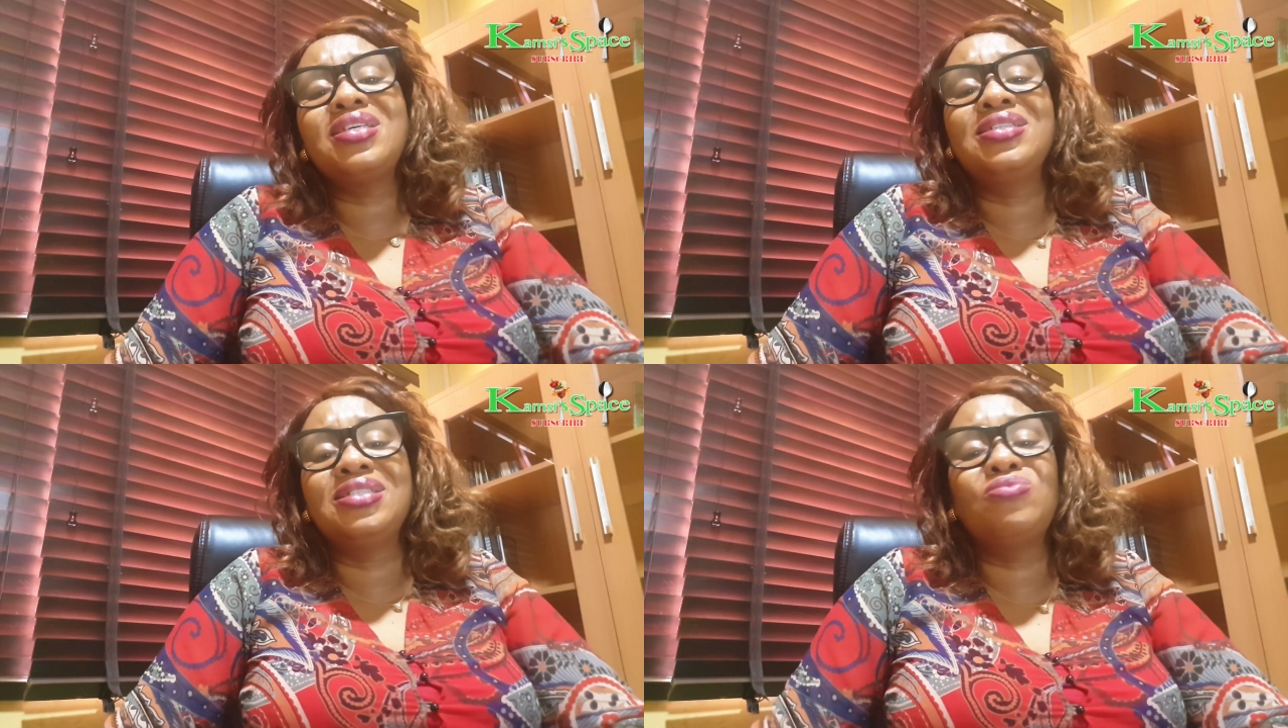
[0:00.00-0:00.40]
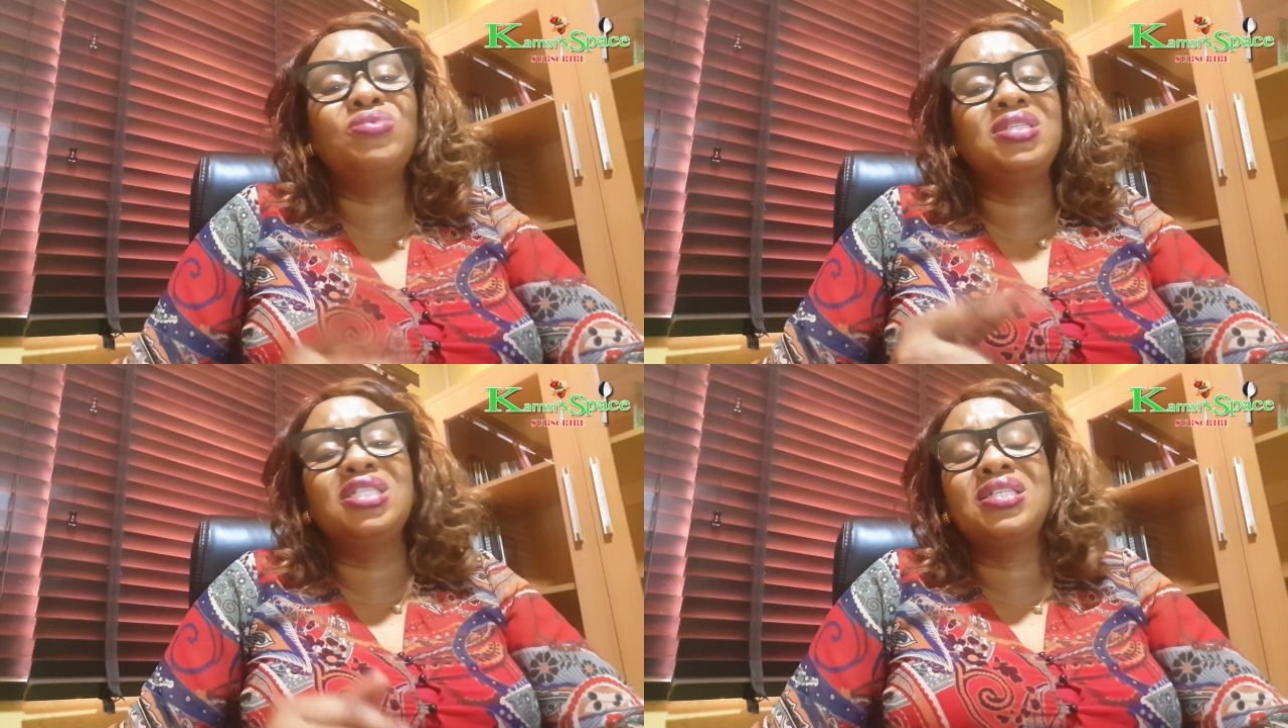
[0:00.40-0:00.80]
easy
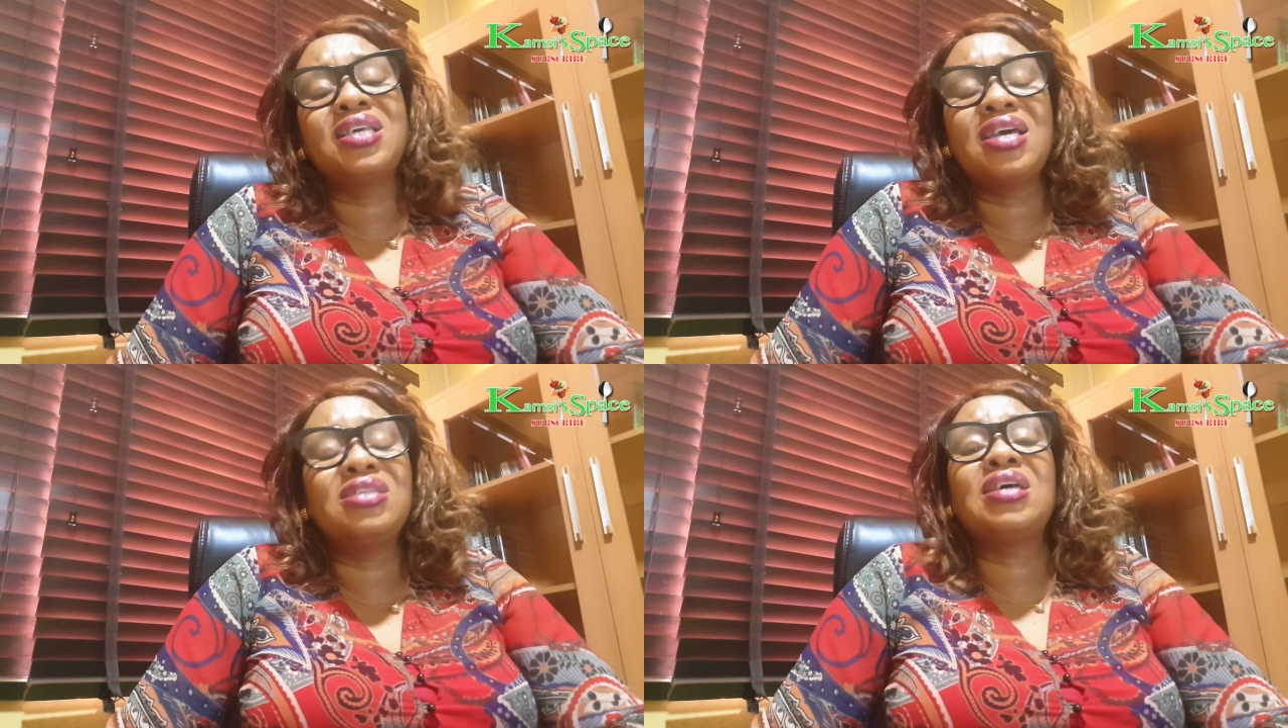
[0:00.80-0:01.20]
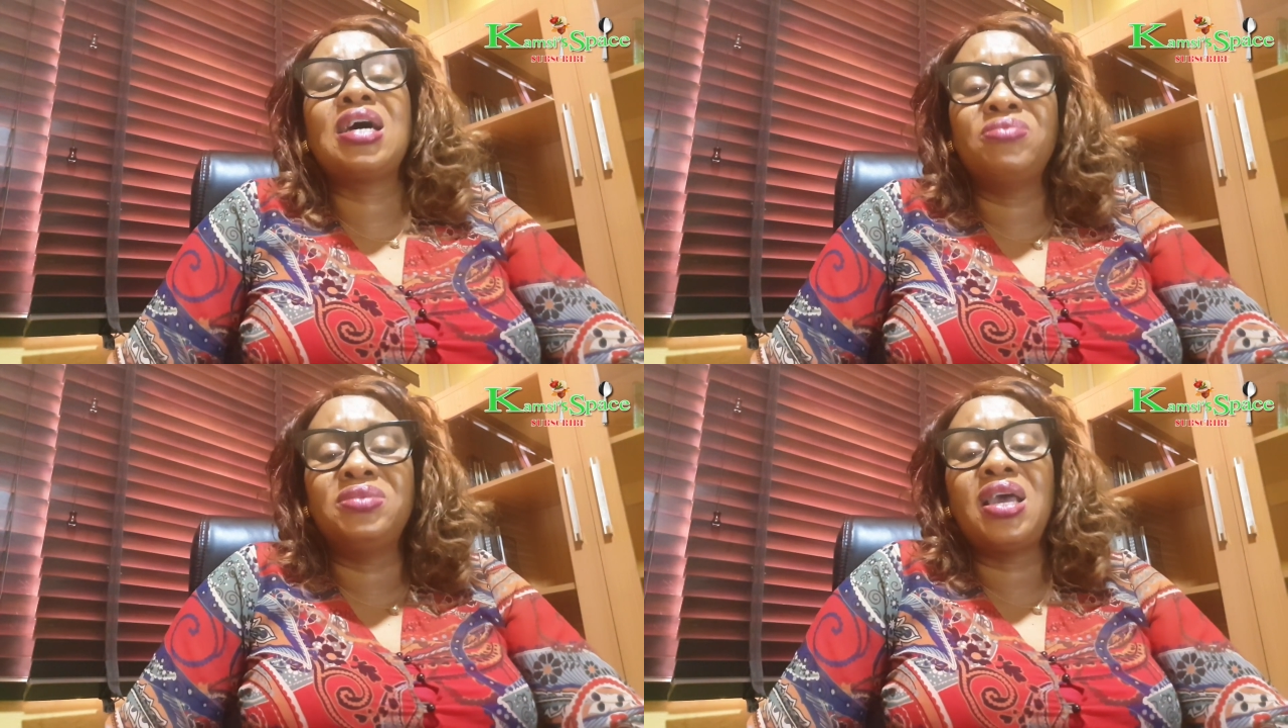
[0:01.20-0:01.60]
with these guys
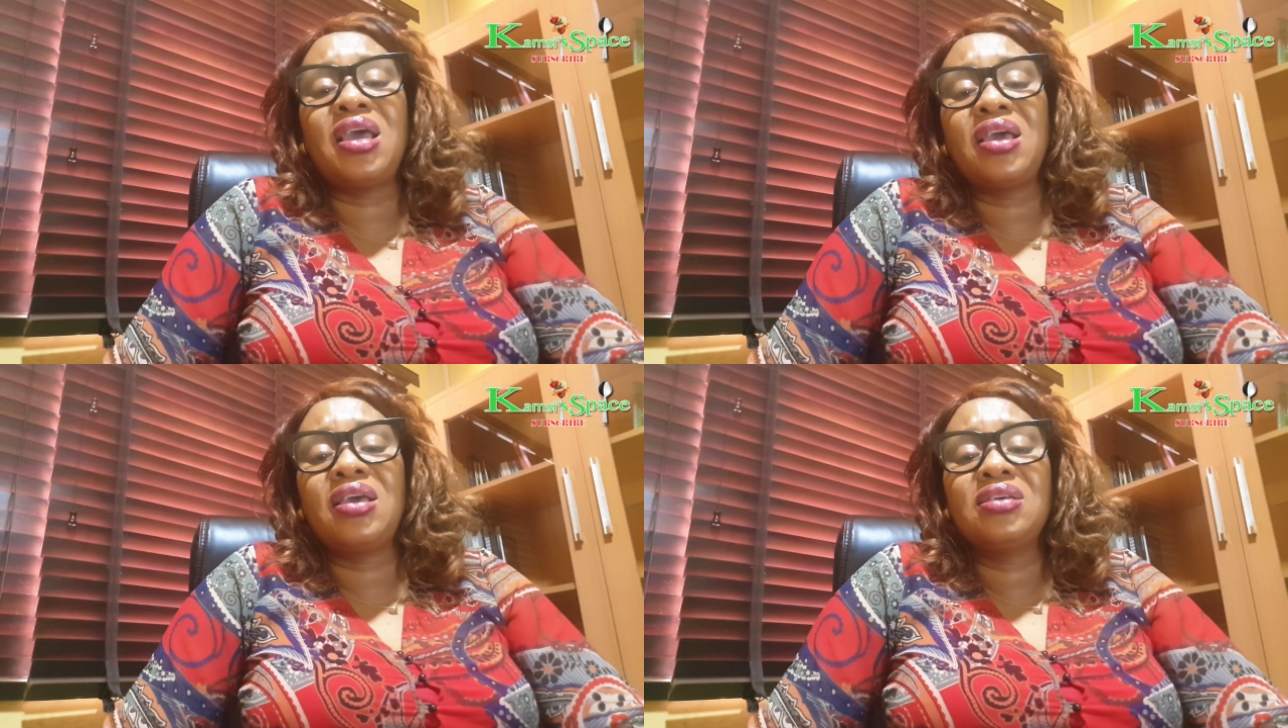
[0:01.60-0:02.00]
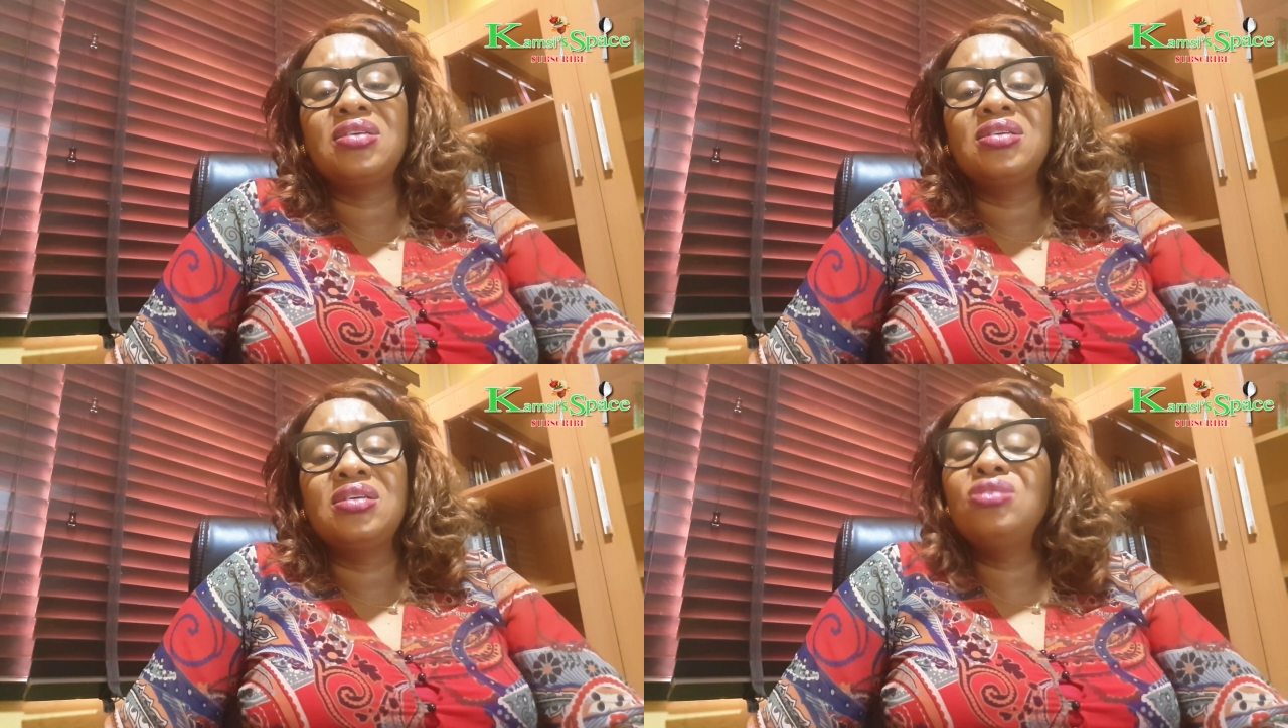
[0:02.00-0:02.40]
out there.
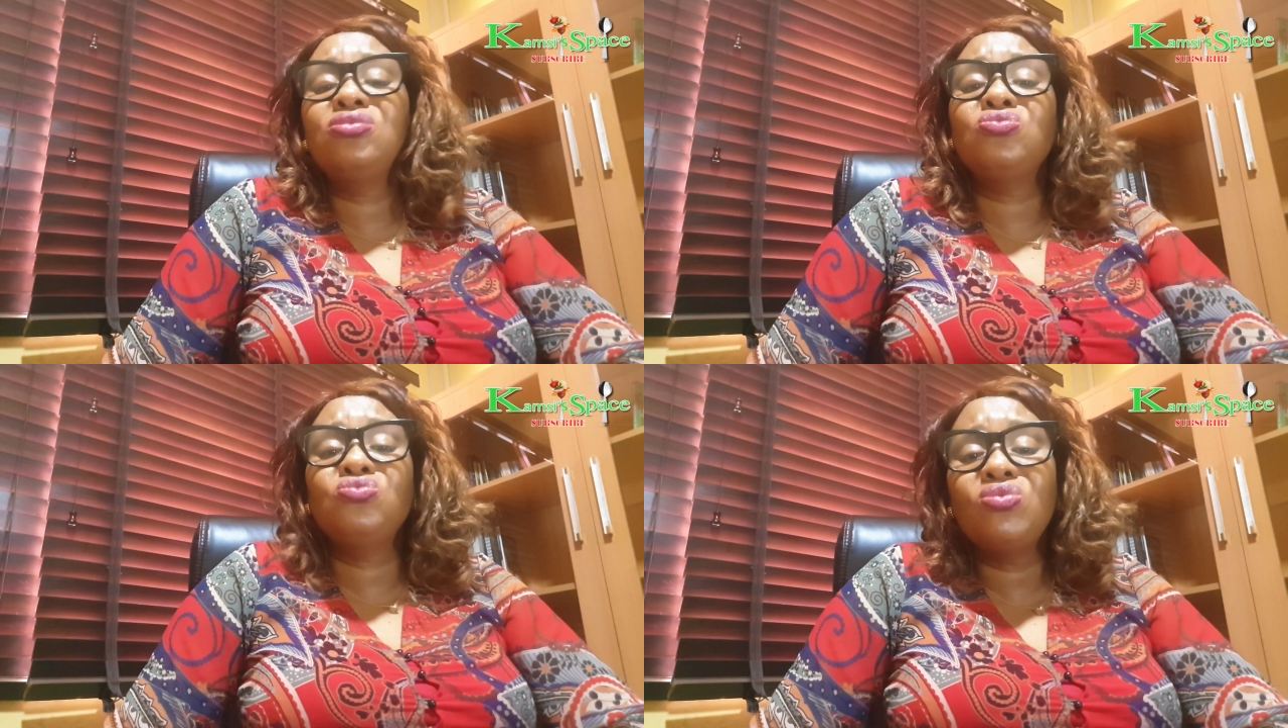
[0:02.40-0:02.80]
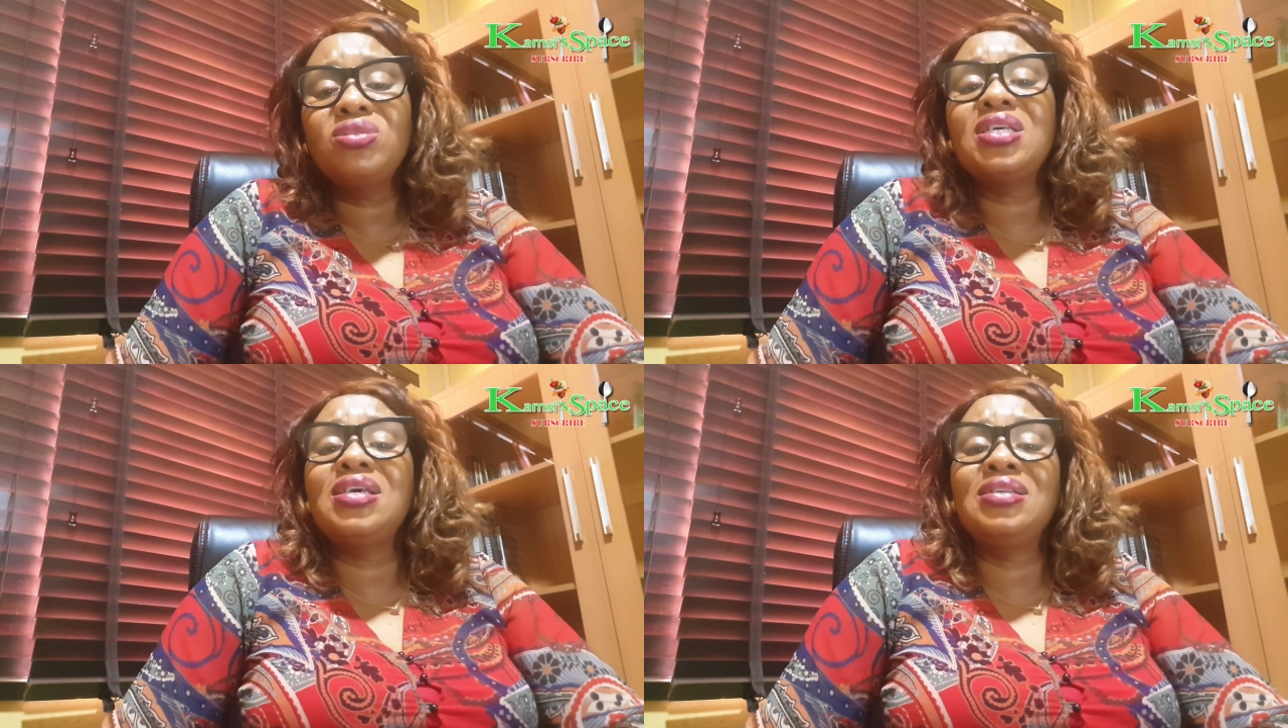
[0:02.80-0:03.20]
It's
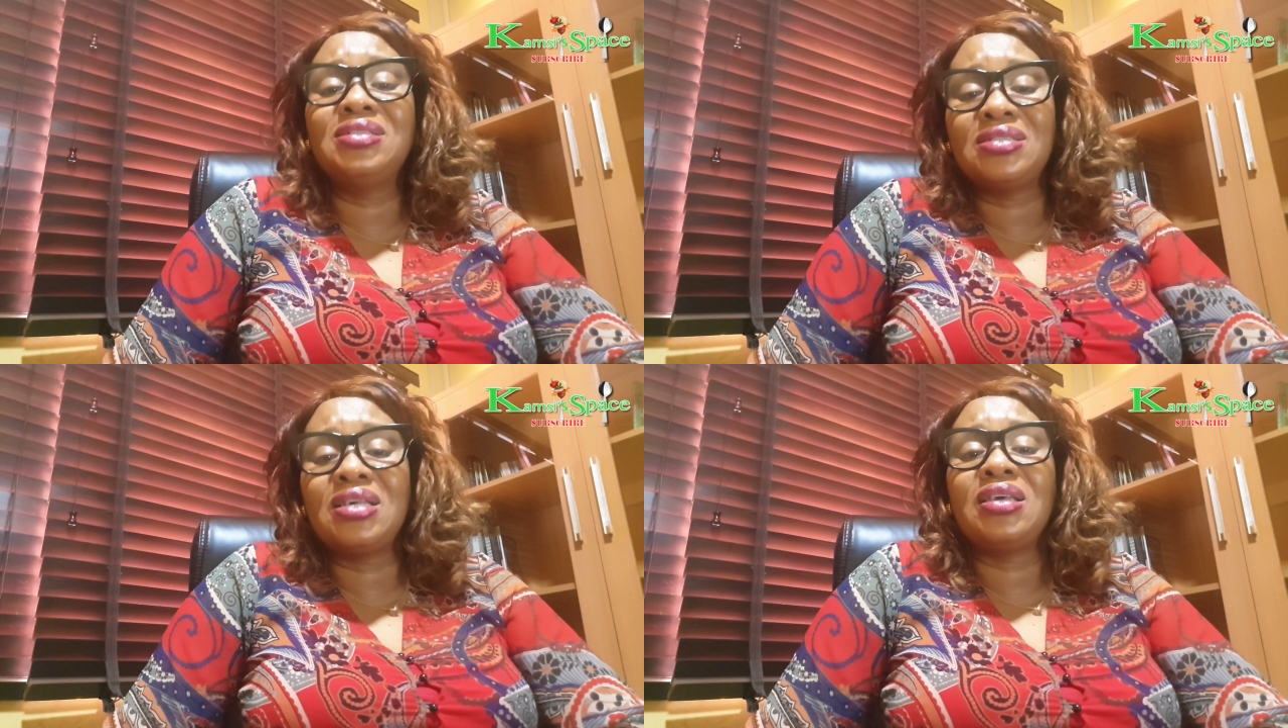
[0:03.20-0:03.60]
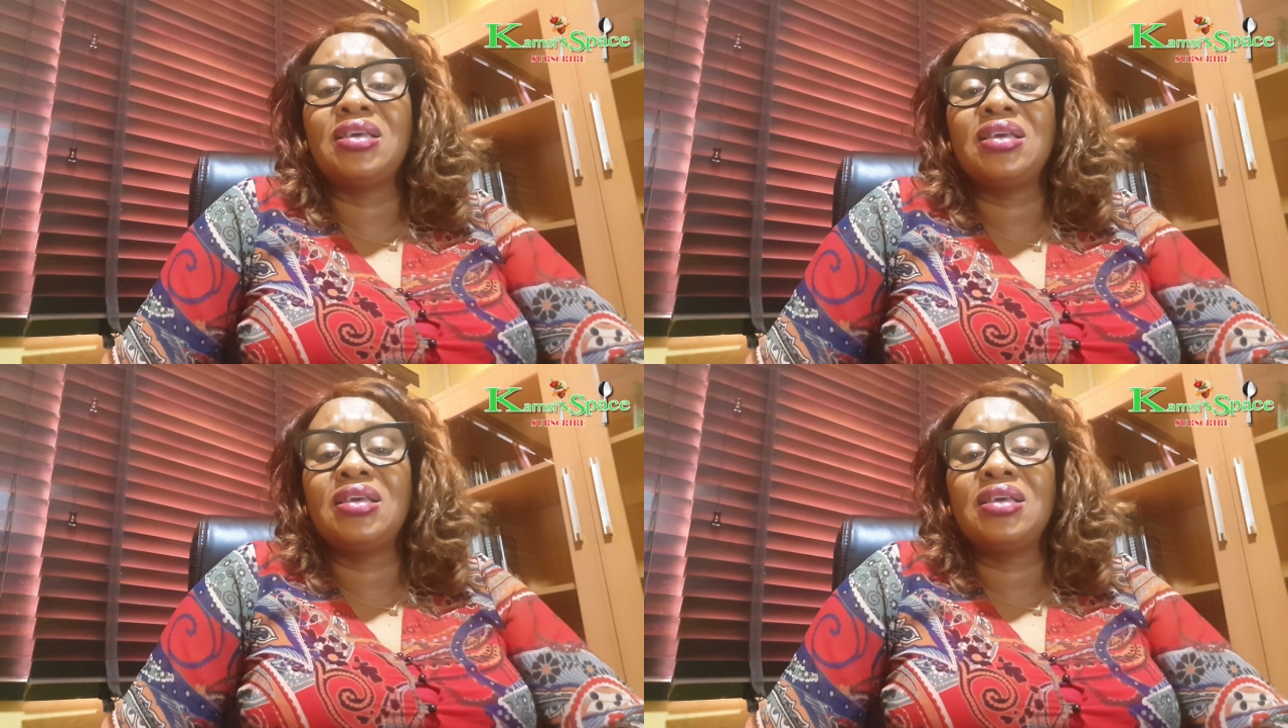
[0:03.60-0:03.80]
not easy.